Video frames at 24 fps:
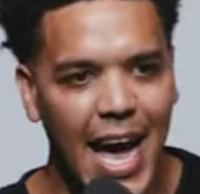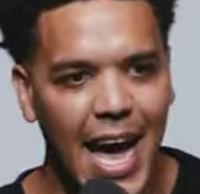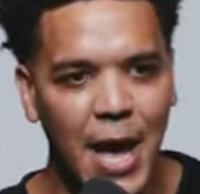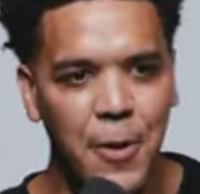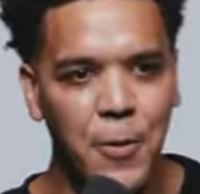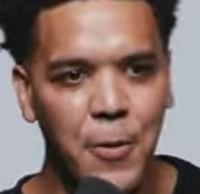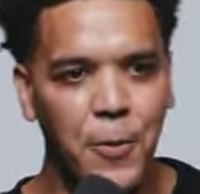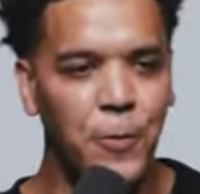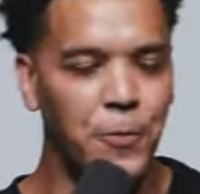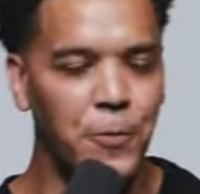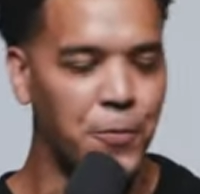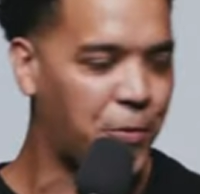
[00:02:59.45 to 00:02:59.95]
and
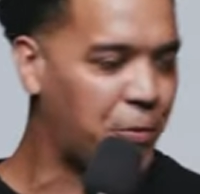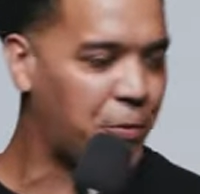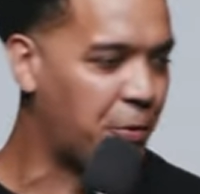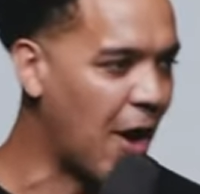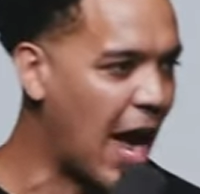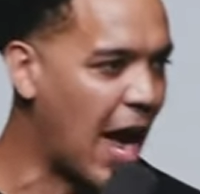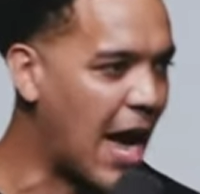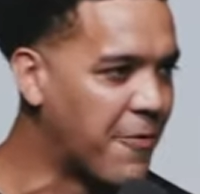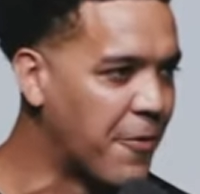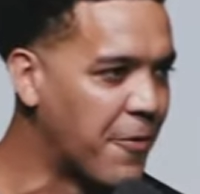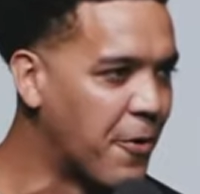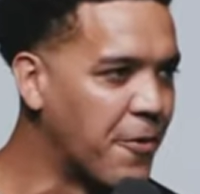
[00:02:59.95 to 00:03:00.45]
I
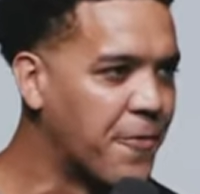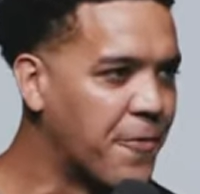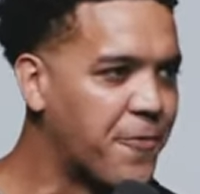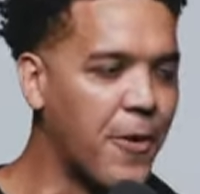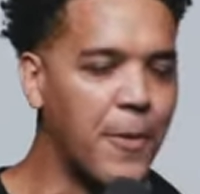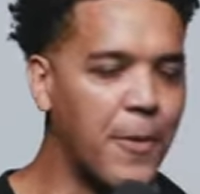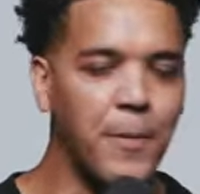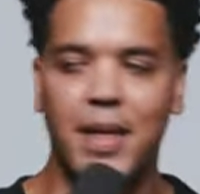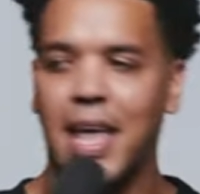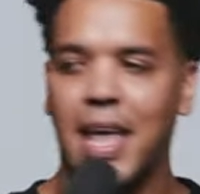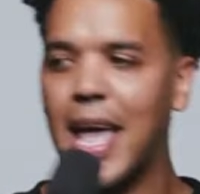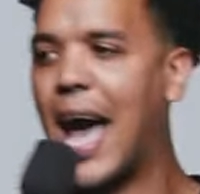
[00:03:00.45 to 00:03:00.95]
traveled
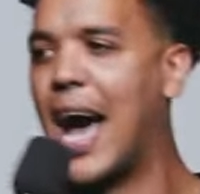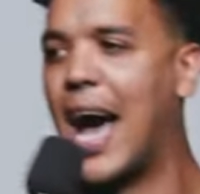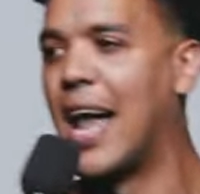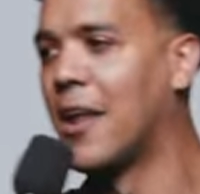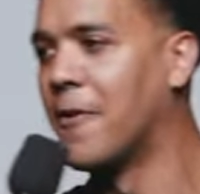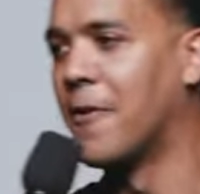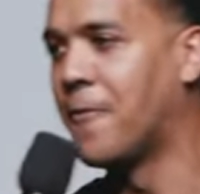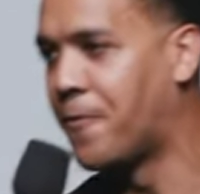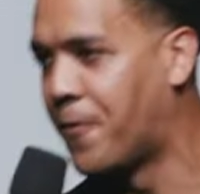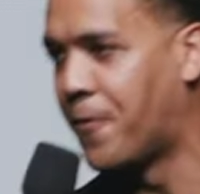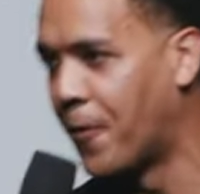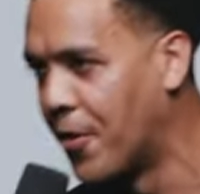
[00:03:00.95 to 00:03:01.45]
from
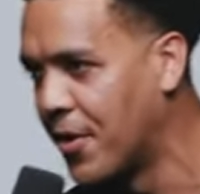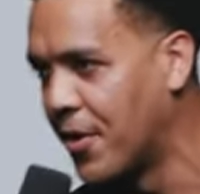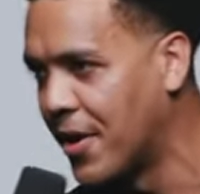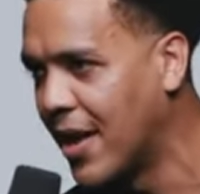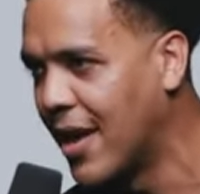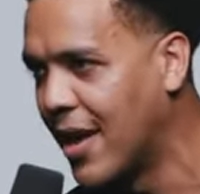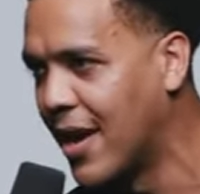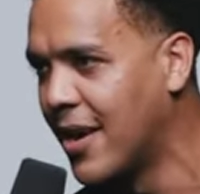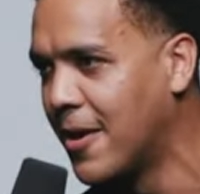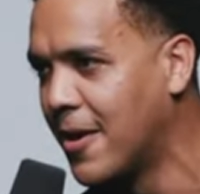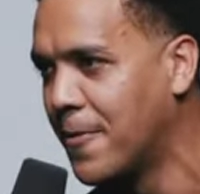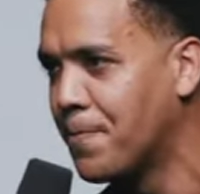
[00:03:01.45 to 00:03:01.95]

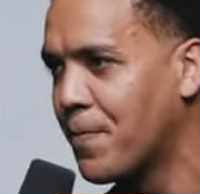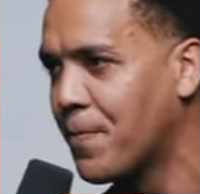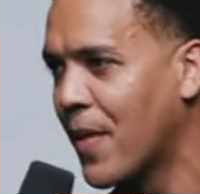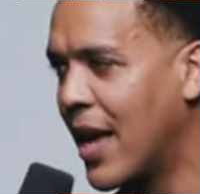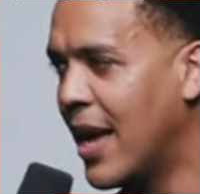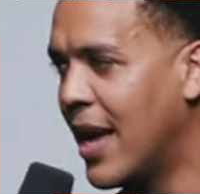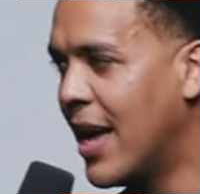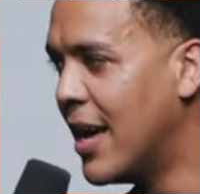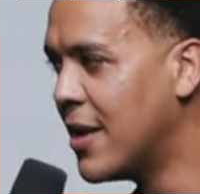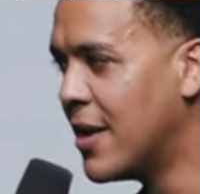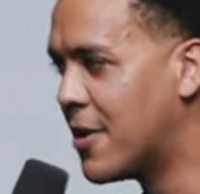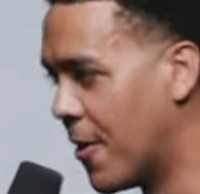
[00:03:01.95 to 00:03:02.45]
California
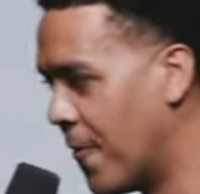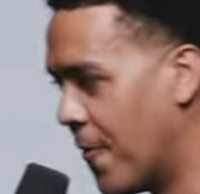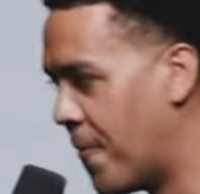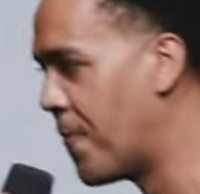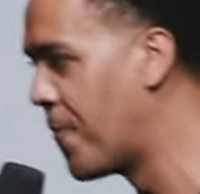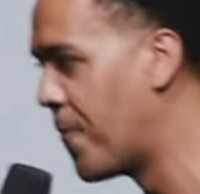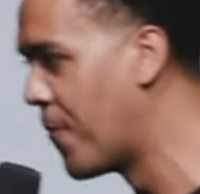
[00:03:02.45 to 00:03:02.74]
to